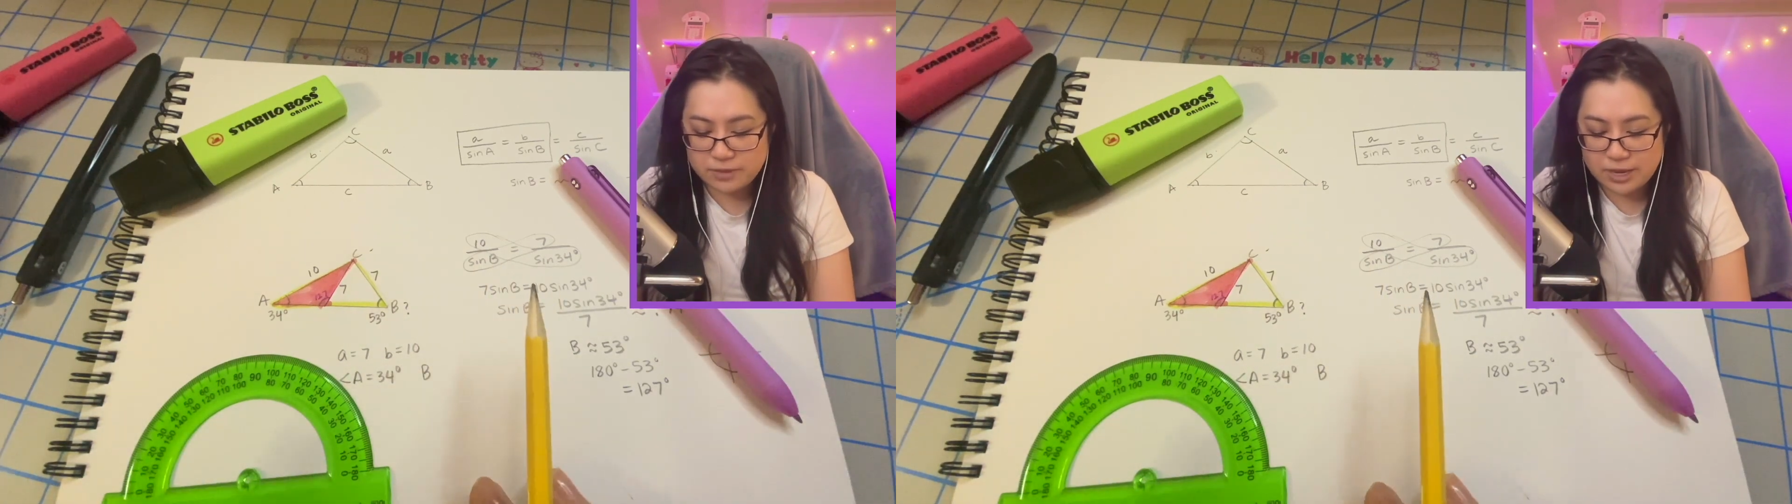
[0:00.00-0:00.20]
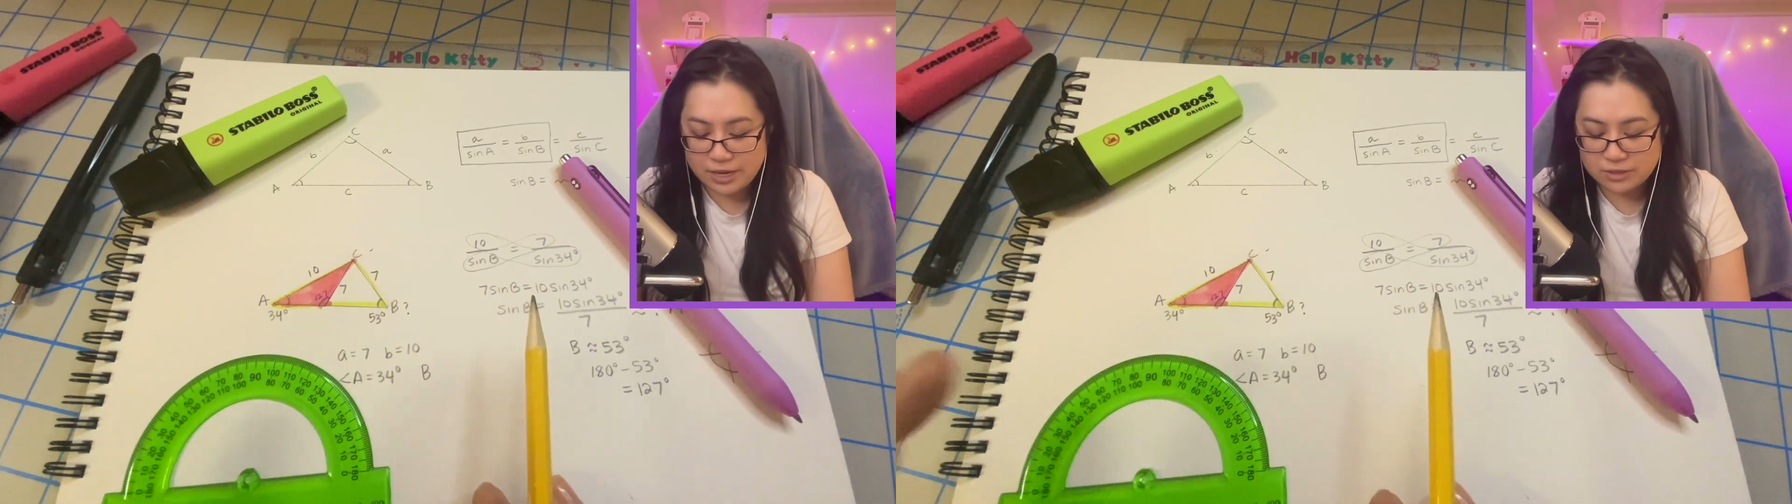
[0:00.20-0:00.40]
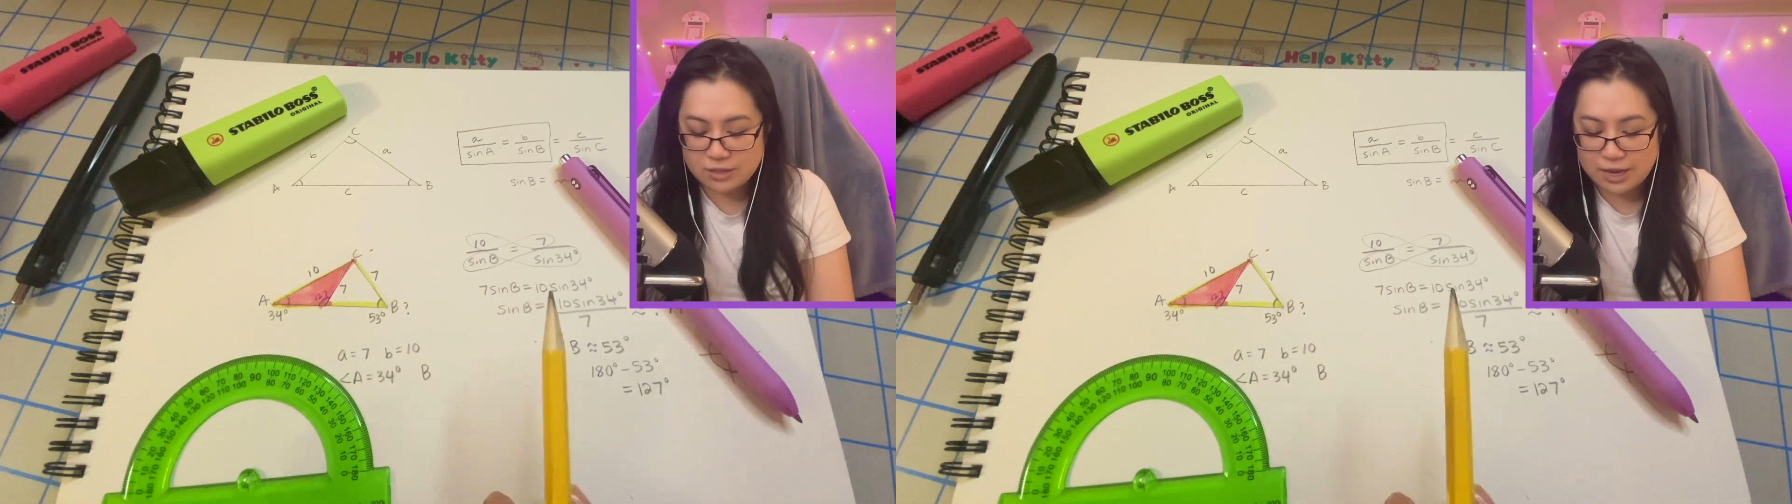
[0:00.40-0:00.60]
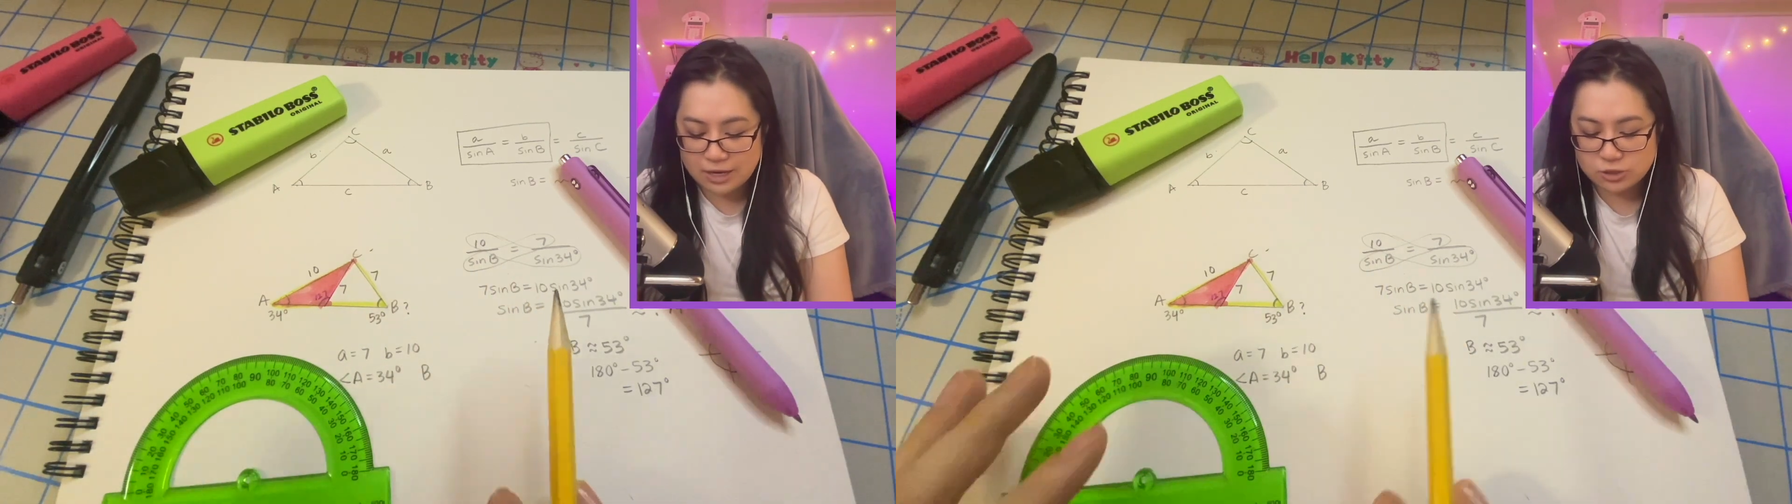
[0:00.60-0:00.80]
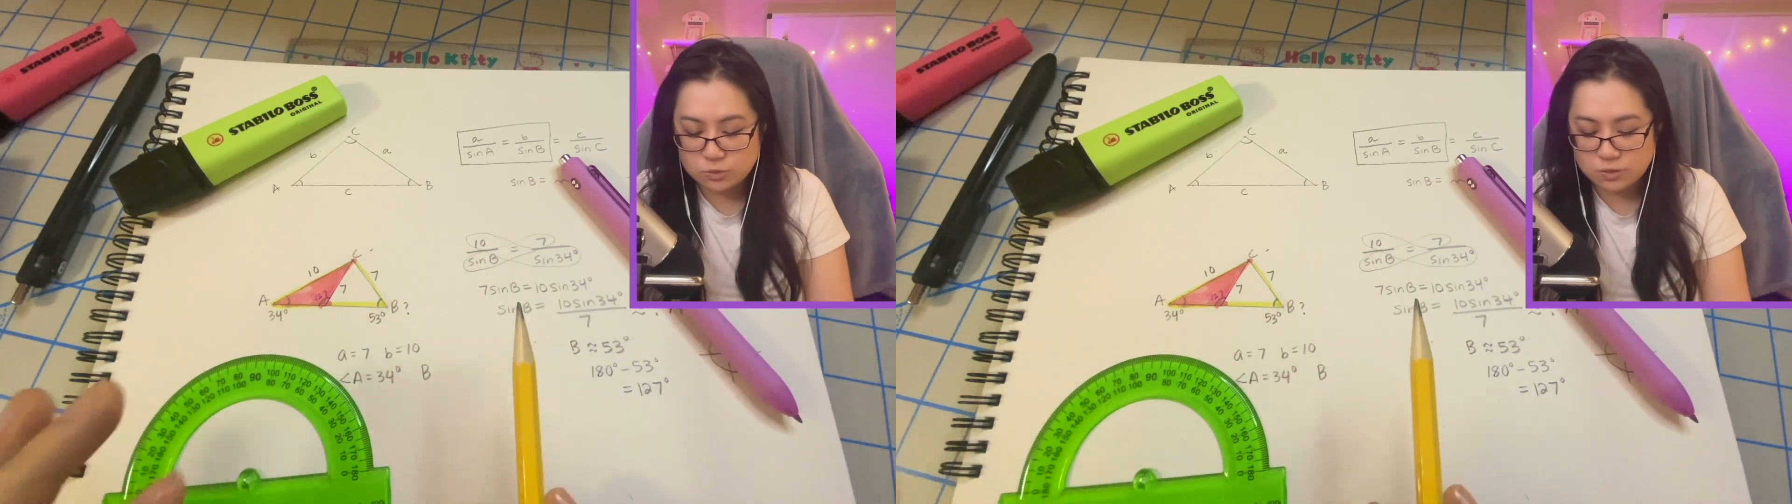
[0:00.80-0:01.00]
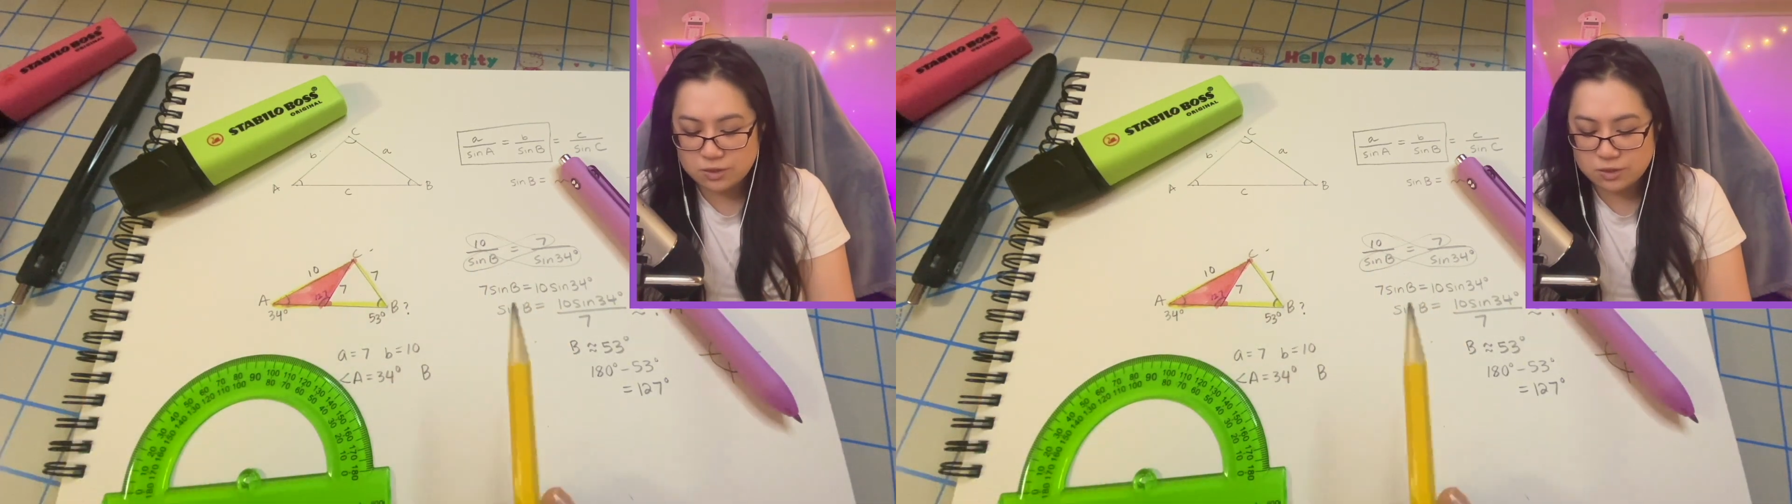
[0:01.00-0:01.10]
at the actual